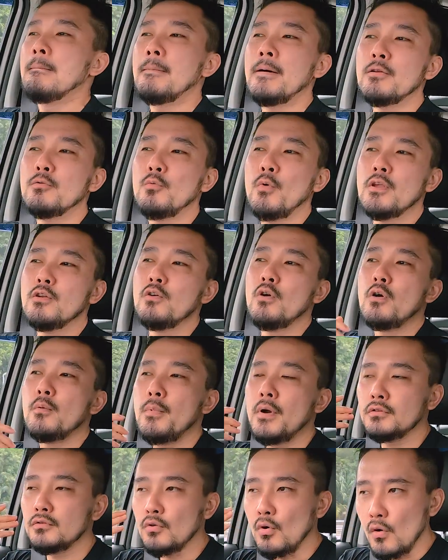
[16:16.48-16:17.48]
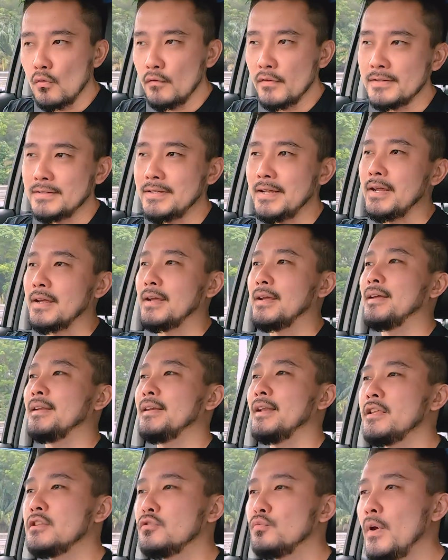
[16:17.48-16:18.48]
But when you're about to overtake,
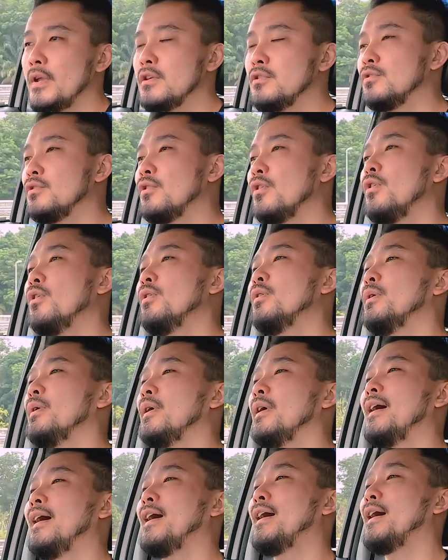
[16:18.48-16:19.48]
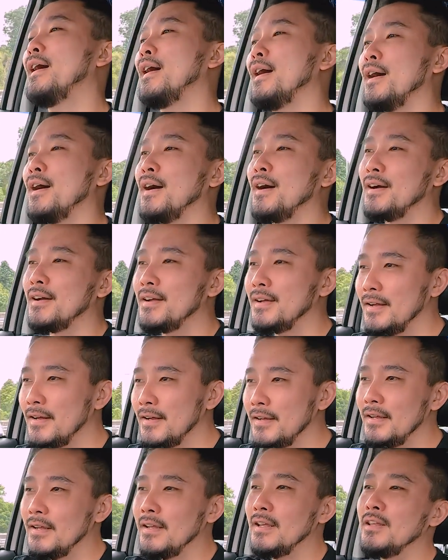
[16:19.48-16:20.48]
that's when you go, ah,
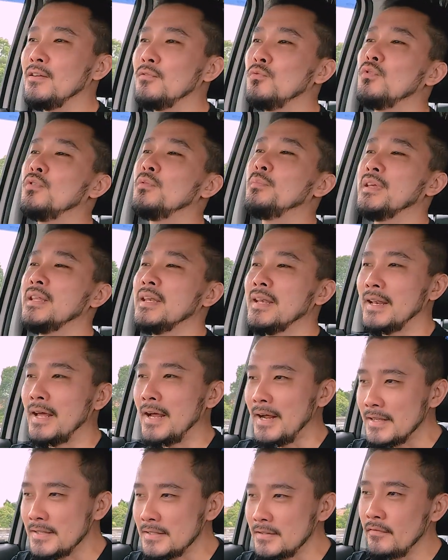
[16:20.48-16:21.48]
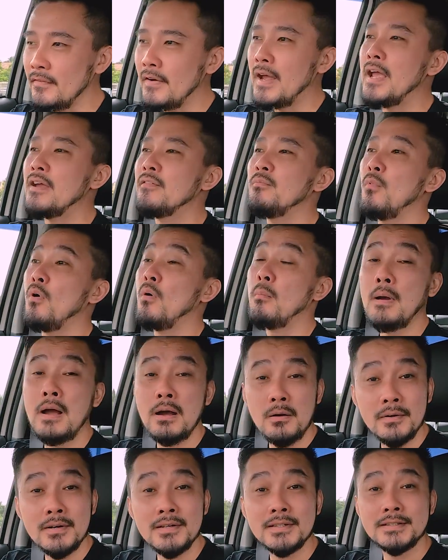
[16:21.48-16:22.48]
it would be nice if I have more
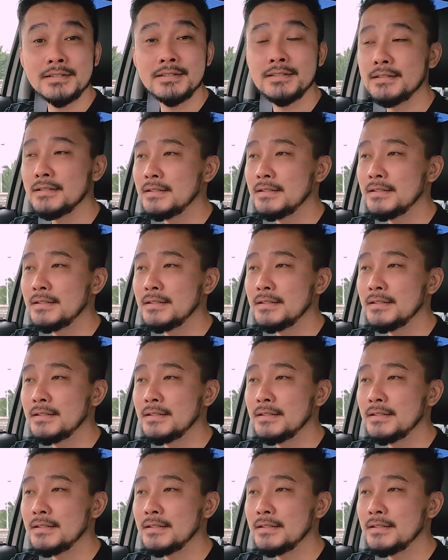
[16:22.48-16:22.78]
power.